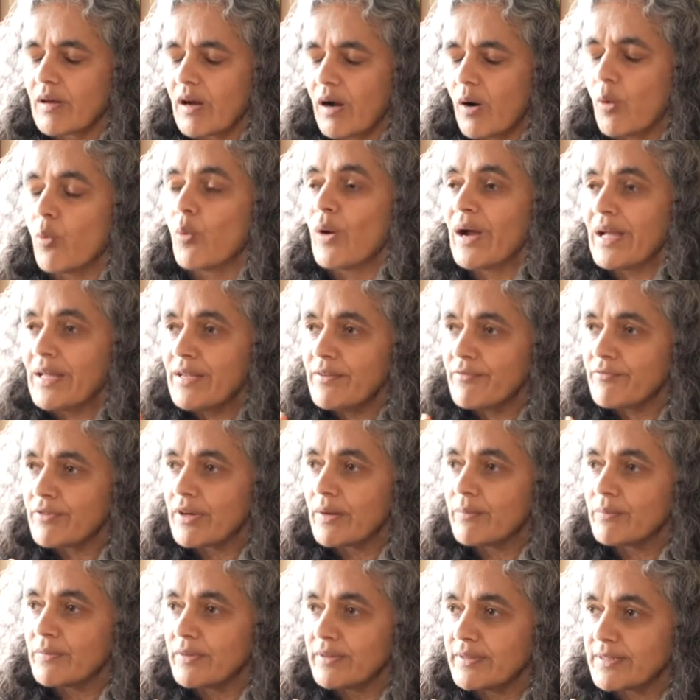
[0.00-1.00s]
away
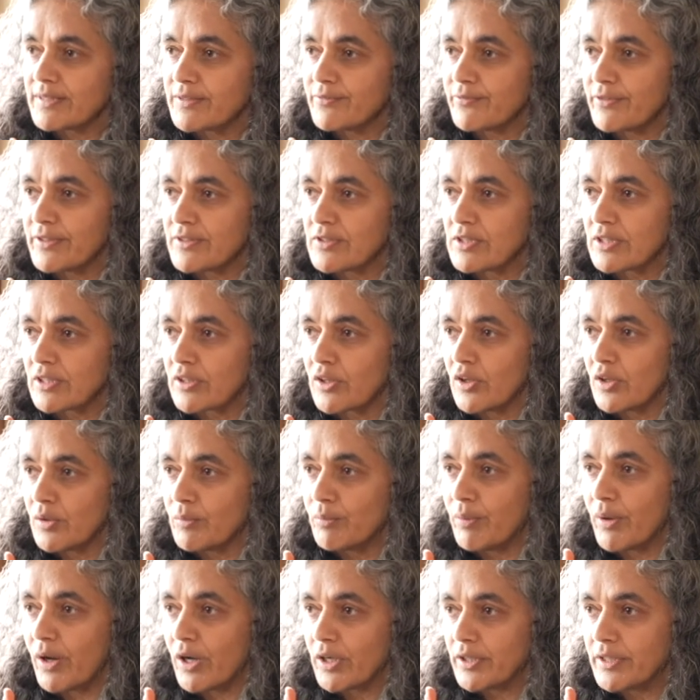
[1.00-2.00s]
from this physical
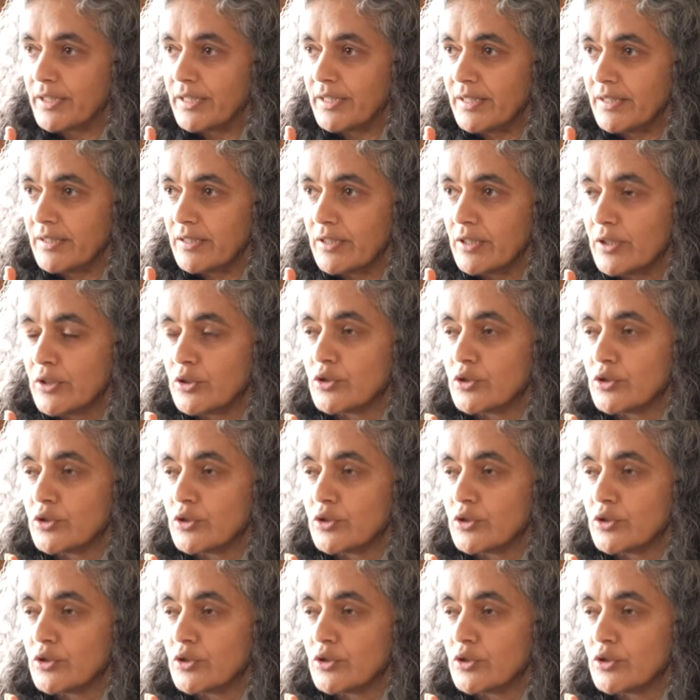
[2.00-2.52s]
body